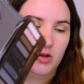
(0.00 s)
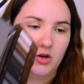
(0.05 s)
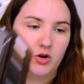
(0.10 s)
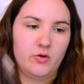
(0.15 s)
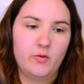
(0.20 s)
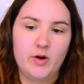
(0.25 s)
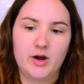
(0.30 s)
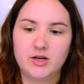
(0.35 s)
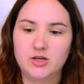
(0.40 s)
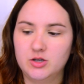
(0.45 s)
the
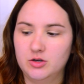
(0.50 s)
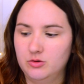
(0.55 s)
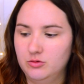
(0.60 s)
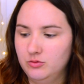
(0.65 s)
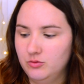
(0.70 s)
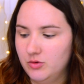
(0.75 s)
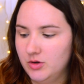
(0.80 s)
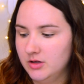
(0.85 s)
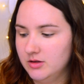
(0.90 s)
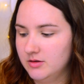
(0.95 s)
gray
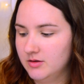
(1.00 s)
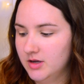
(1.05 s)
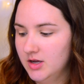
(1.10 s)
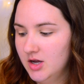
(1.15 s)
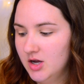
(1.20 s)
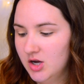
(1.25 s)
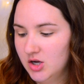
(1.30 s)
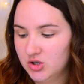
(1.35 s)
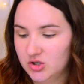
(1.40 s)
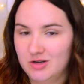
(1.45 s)
tone one.
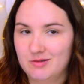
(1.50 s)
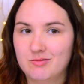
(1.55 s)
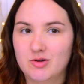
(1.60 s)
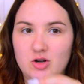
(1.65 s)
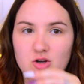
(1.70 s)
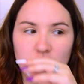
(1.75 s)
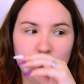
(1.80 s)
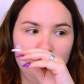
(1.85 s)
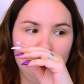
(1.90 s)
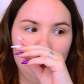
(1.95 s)
So I'm
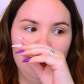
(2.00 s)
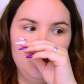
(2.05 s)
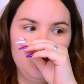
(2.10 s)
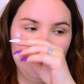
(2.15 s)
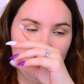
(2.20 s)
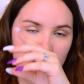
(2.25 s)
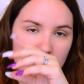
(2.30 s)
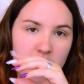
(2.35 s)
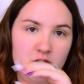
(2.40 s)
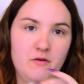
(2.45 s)
gonna
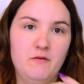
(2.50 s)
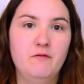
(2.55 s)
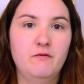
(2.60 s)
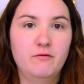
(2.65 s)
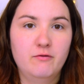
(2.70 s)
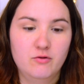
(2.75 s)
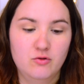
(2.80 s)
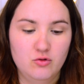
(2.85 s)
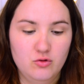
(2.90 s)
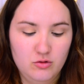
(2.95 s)
do a
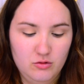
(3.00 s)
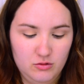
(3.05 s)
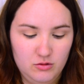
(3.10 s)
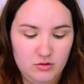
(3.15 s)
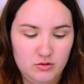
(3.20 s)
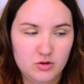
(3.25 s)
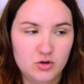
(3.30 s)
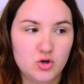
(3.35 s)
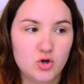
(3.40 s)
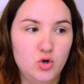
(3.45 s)

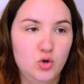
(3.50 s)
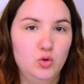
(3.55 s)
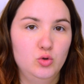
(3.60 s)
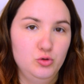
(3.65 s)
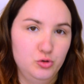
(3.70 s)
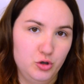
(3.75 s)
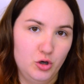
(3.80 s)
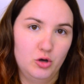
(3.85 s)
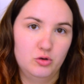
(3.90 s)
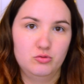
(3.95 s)
full cool
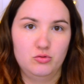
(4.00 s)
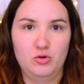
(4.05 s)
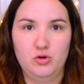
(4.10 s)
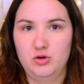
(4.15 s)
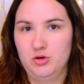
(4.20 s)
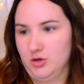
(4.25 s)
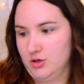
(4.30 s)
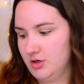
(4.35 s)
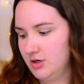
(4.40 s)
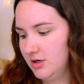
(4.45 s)
tone
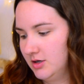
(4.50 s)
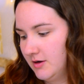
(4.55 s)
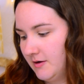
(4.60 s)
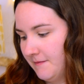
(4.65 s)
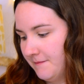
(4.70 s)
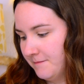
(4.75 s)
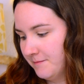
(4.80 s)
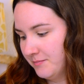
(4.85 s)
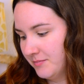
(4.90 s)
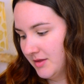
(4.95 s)
look.
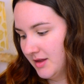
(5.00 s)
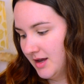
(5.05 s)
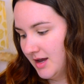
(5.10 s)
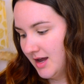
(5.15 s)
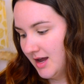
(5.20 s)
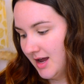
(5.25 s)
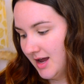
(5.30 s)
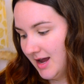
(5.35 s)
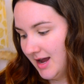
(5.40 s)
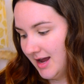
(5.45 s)

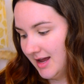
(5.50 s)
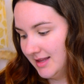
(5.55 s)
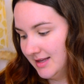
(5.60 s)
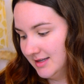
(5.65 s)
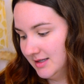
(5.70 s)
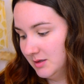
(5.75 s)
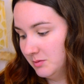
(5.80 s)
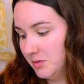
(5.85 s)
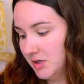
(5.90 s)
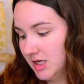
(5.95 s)
And
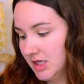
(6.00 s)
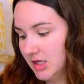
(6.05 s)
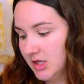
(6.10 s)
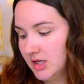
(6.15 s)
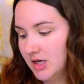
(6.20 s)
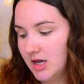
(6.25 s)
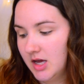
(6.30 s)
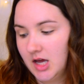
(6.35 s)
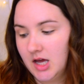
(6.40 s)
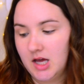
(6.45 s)
it's
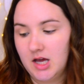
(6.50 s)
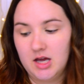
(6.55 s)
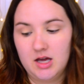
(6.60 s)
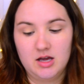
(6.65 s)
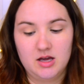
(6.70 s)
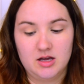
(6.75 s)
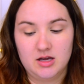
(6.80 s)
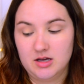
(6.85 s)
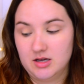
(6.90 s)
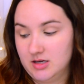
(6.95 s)
been
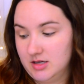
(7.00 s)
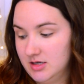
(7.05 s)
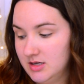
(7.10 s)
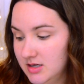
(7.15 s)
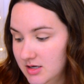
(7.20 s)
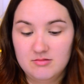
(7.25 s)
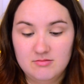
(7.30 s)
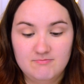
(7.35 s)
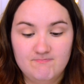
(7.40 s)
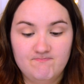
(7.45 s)
a
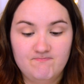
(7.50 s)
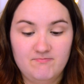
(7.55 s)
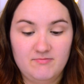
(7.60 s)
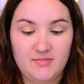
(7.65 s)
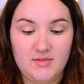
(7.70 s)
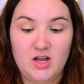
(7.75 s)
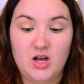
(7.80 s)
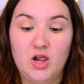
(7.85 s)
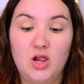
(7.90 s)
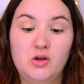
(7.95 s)

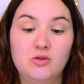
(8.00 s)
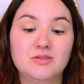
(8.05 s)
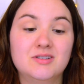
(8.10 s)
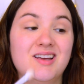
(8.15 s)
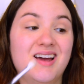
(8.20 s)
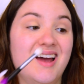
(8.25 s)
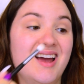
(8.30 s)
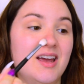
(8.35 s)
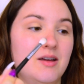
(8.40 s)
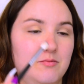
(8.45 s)
long
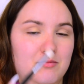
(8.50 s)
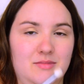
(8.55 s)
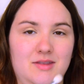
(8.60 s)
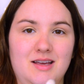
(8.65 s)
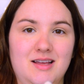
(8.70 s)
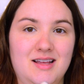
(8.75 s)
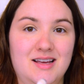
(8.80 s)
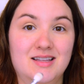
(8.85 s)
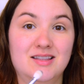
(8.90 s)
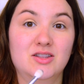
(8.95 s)
time
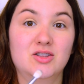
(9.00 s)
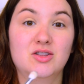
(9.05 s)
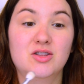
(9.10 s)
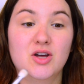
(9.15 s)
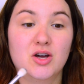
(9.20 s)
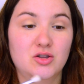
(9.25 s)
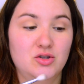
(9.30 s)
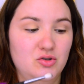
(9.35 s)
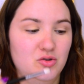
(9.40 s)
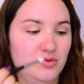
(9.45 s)
that I'm
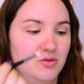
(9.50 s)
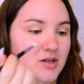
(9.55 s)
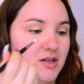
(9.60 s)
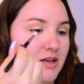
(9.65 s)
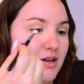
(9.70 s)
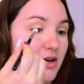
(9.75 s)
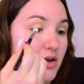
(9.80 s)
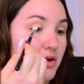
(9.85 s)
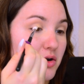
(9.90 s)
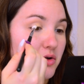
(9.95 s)
not
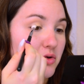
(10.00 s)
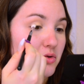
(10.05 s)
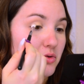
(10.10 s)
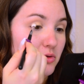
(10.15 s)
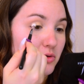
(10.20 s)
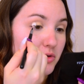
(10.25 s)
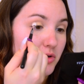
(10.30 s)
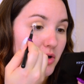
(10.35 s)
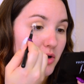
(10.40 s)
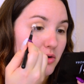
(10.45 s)
doing a
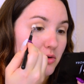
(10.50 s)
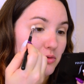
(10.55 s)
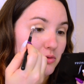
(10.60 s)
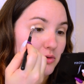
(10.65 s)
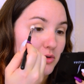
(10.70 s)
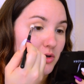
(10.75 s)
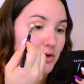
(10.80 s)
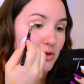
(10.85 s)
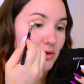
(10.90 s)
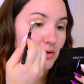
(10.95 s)
cool
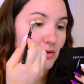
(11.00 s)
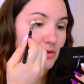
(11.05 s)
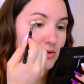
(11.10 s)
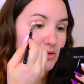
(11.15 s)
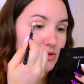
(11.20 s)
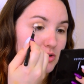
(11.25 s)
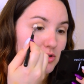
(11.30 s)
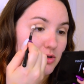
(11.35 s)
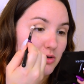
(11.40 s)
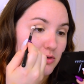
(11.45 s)
tone
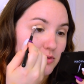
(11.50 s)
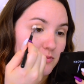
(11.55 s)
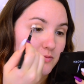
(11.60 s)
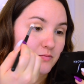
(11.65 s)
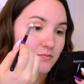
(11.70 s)
look, so